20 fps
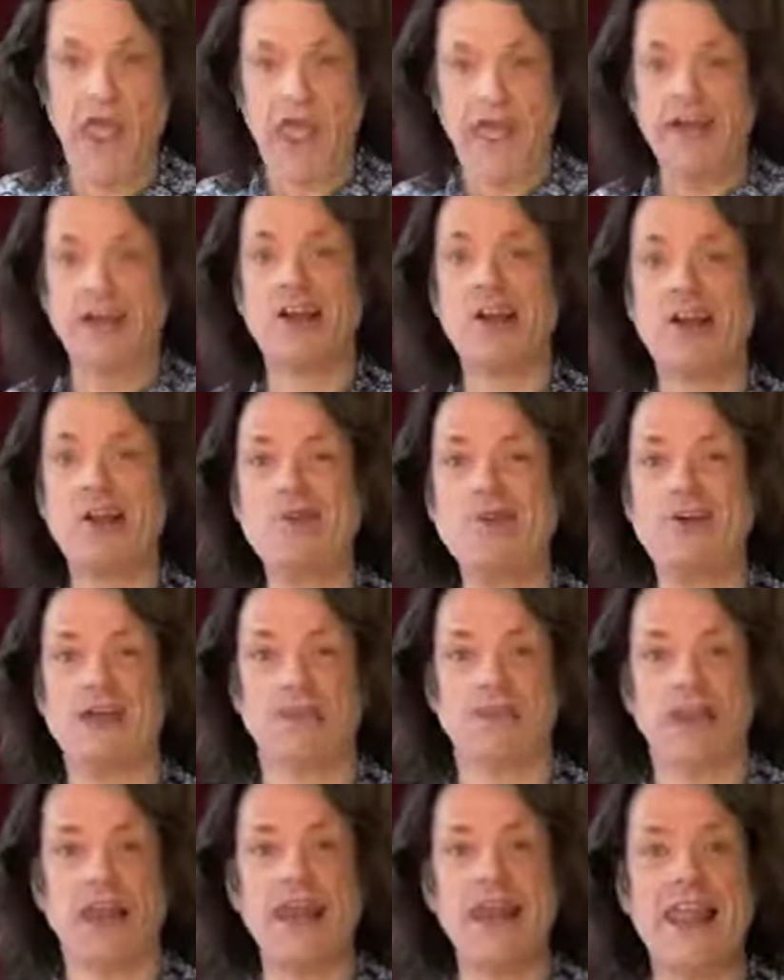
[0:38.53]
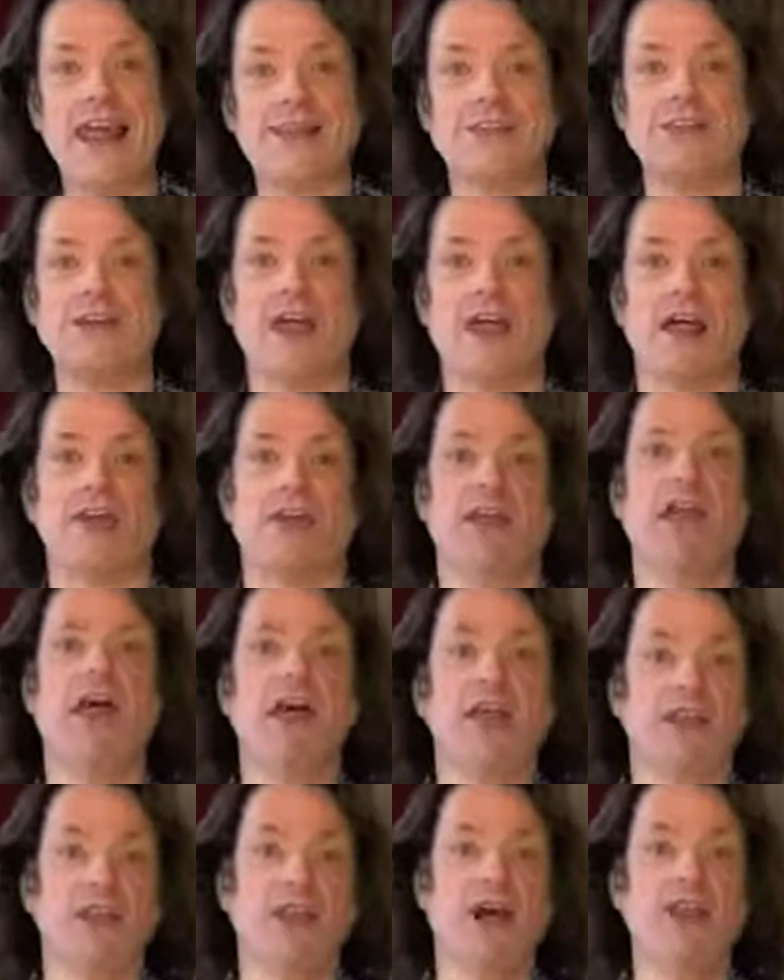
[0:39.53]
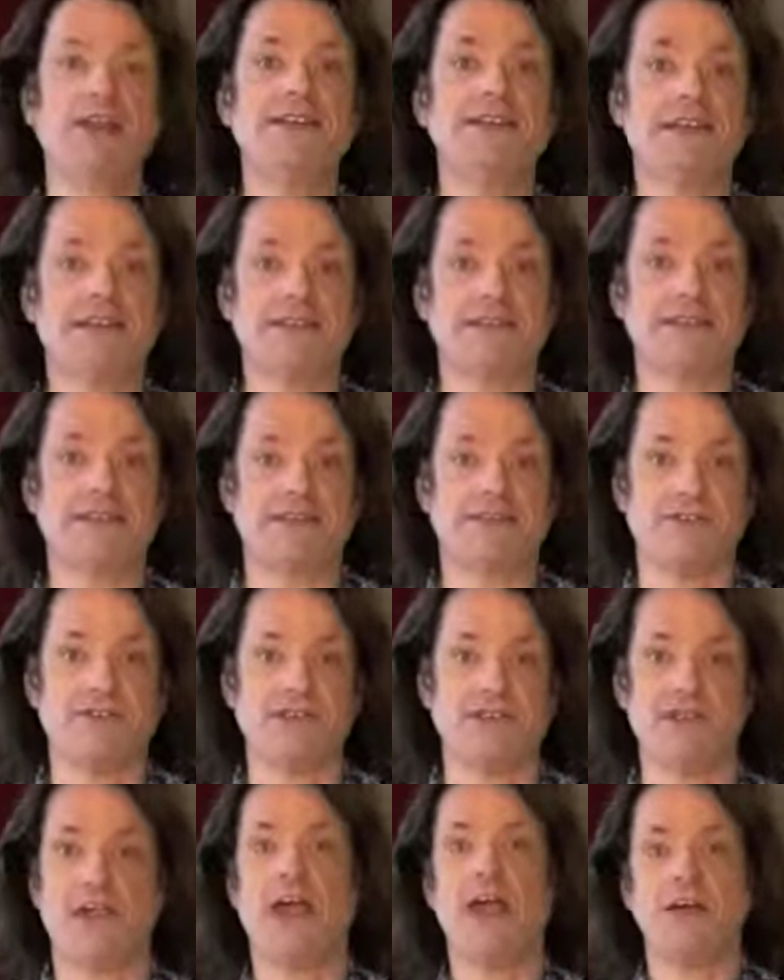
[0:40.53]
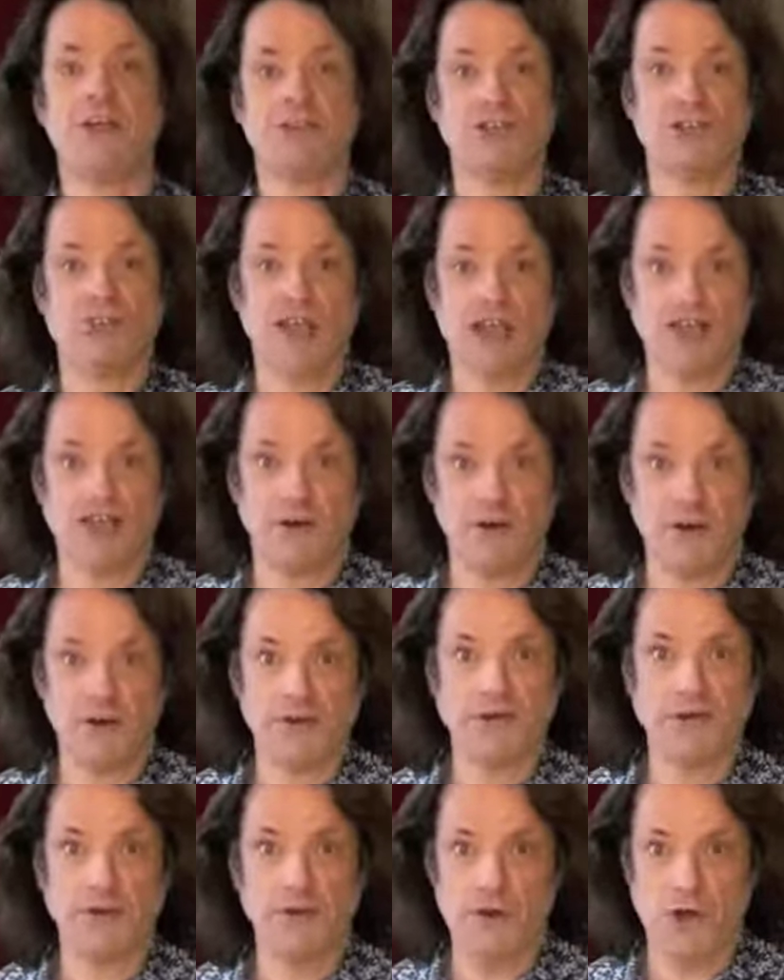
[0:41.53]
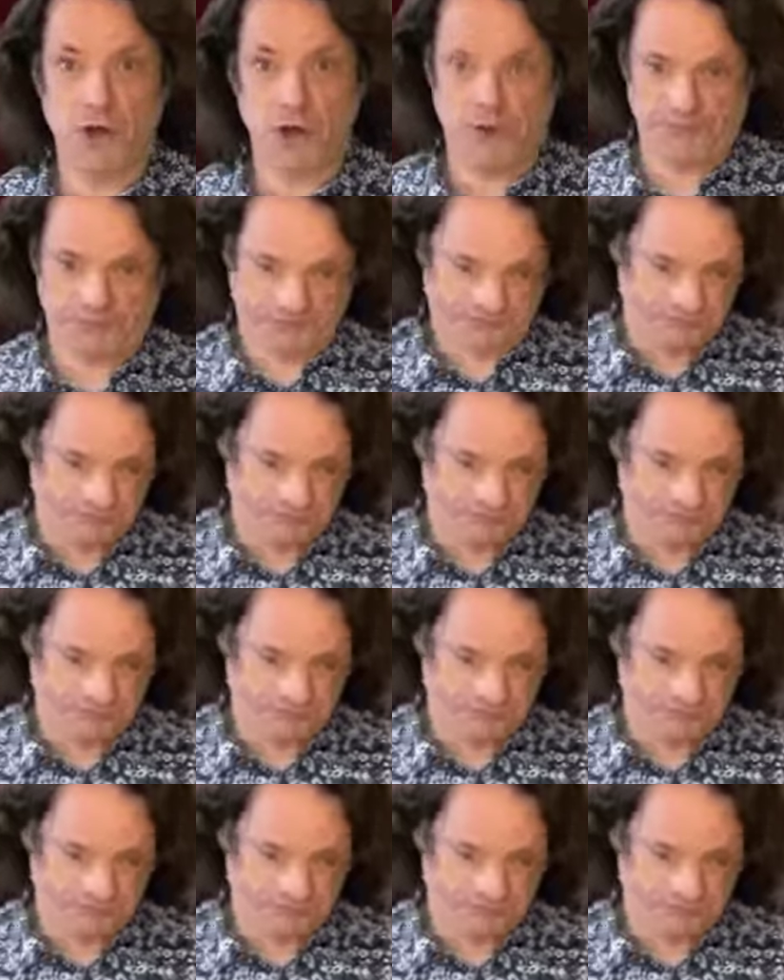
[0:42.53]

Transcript: including the legendary 1970 Chateau Latour.